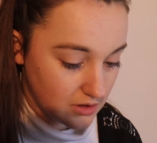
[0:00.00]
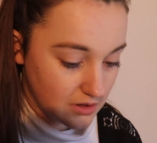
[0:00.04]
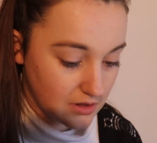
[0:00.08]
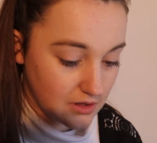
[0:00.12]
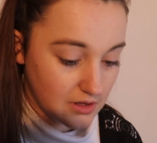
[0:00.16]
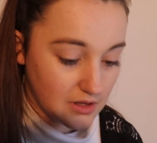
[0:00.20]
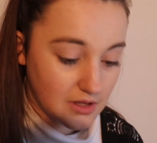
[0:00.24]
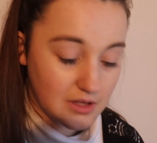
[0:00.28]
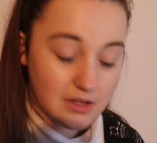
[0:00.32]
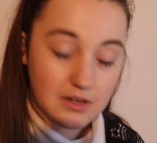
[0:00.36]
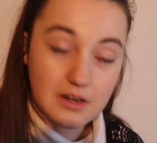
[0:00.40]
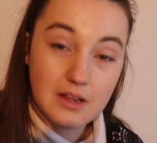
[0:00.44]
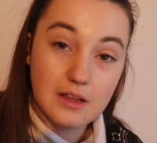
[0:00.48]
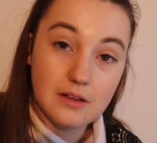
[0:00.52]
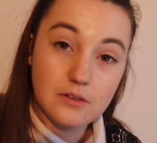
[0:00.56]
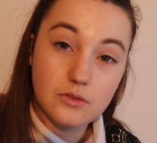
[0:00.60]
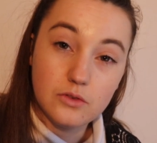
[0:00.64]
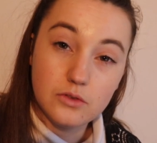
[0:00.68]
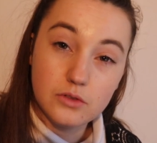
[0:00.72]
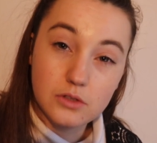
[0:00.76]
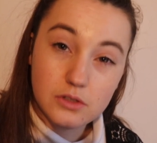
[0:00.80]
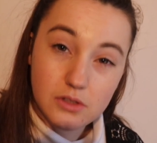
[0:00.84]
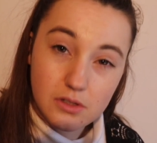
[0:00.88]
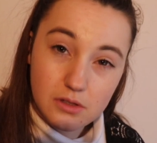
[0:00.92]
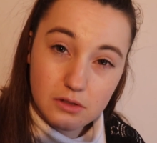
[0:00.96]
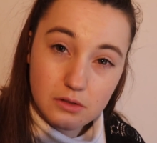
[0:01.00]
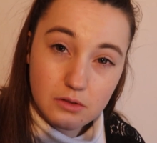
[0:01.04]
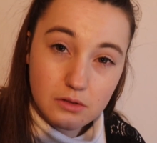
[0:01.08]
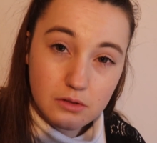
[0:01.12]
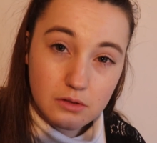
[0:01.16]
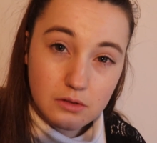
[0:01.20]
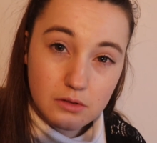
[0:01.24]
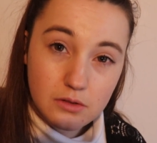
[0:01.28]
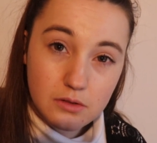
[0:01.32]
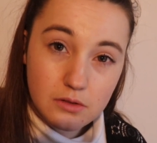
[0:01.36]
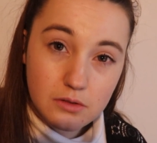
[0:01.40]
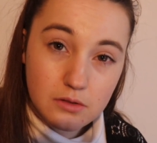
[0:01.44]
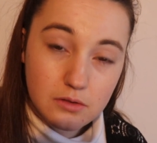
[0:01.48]
And how long ago?
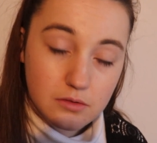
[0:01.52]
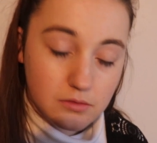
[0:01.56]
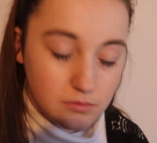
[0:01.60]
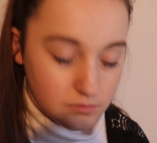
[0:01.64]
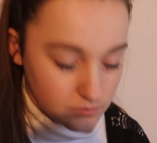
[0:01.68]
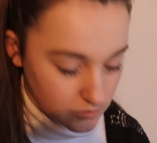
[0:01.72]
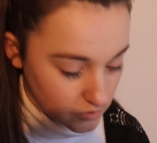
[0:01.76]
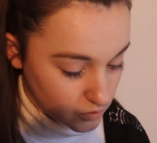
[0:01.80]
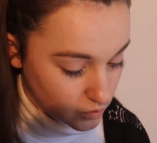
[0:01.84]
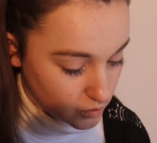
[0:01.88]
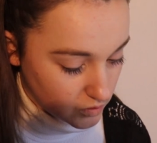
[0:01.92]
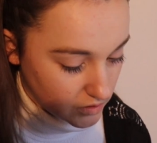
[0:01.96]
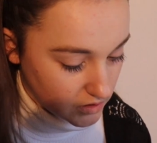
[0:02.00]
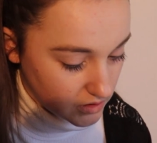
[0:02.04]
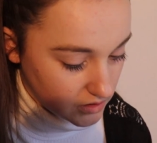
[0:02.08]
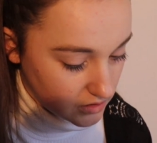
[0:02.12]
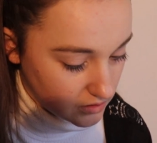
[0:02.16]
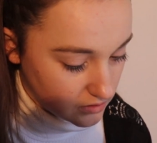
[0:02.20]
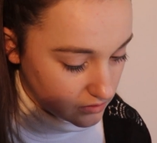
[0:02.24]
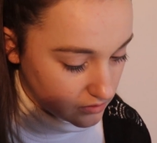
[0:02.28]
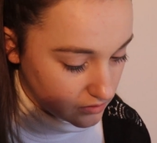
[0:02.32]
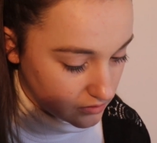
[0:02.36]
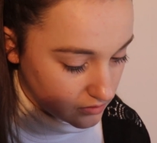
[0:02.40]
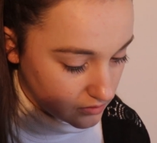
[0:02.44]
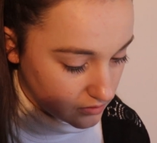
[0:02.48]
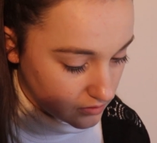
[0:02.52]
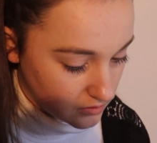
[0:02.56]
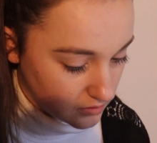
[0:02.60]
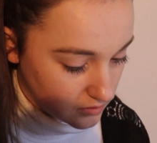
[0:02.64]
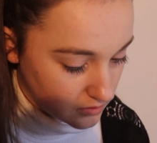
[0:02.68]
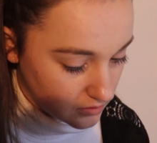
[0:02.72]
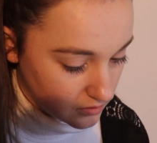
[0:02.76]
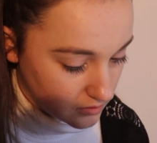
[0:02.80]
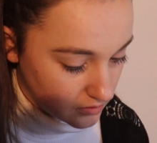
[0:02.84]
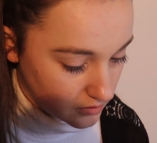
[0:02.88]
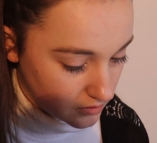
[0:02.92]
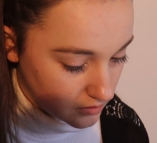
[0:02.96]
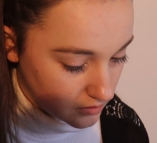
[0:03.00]
Okay.